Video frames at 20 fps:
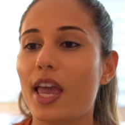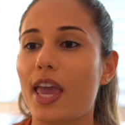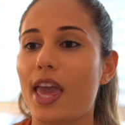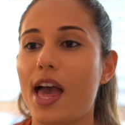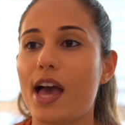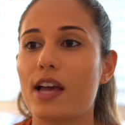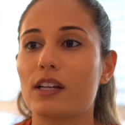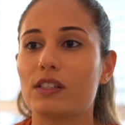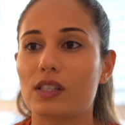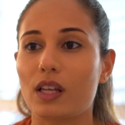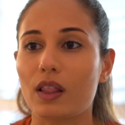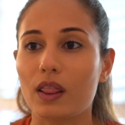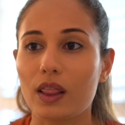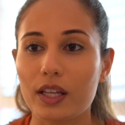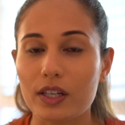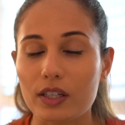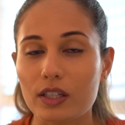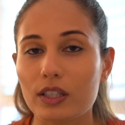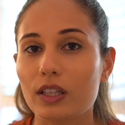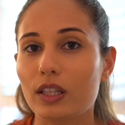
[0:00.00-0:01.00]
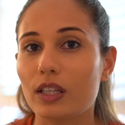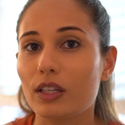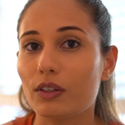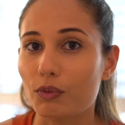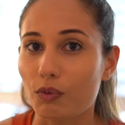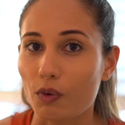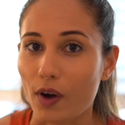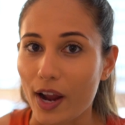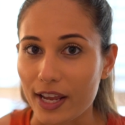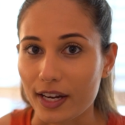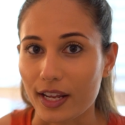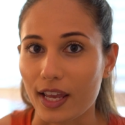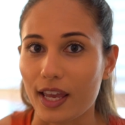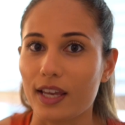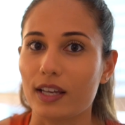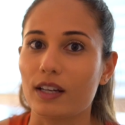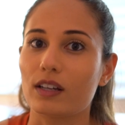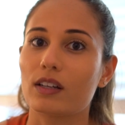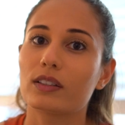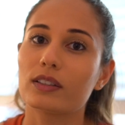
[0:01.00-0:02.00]
and literally
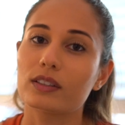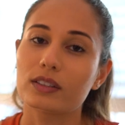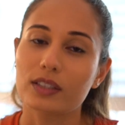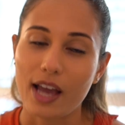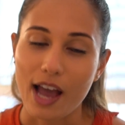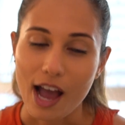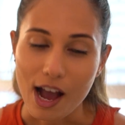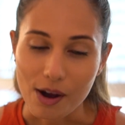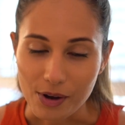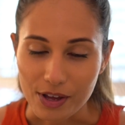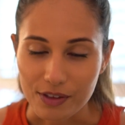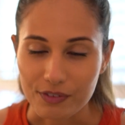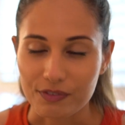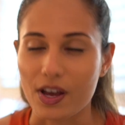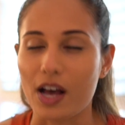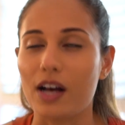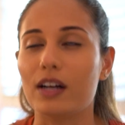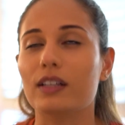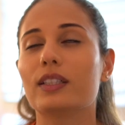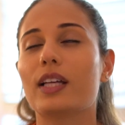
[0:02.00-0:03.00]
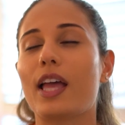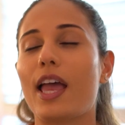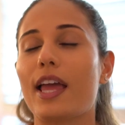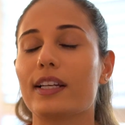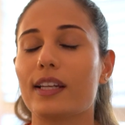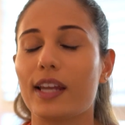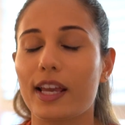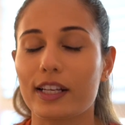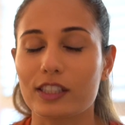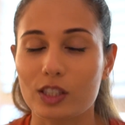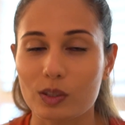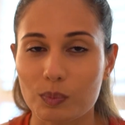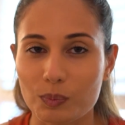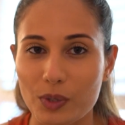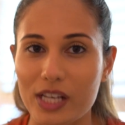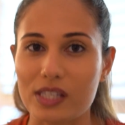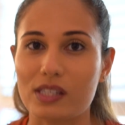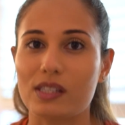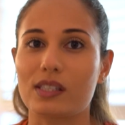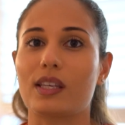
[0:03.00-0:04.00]
writing how I felt and
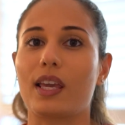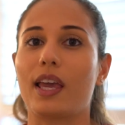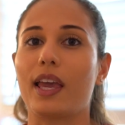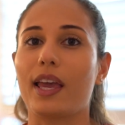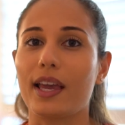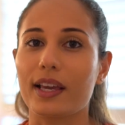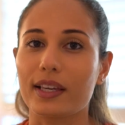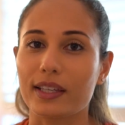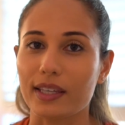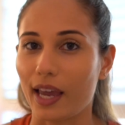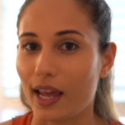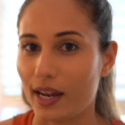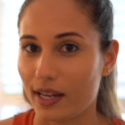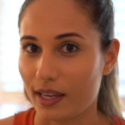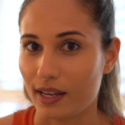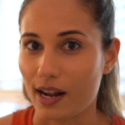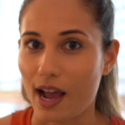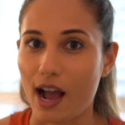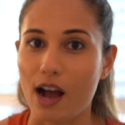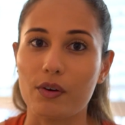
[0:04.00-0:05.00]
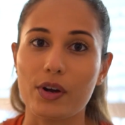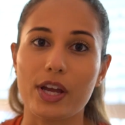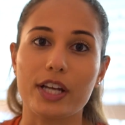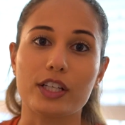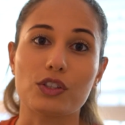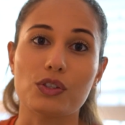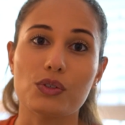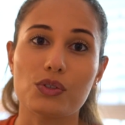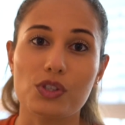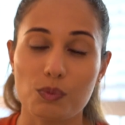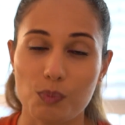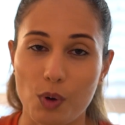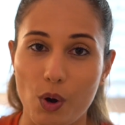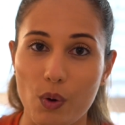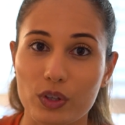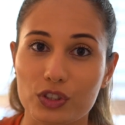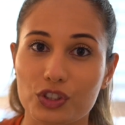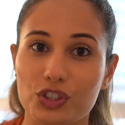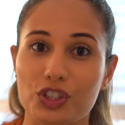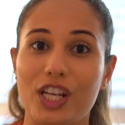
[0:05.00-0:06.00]
expressing it and getting it out and using
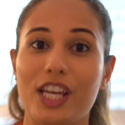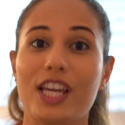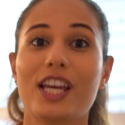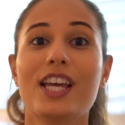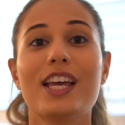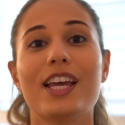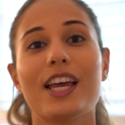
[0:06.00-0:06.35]
poetry.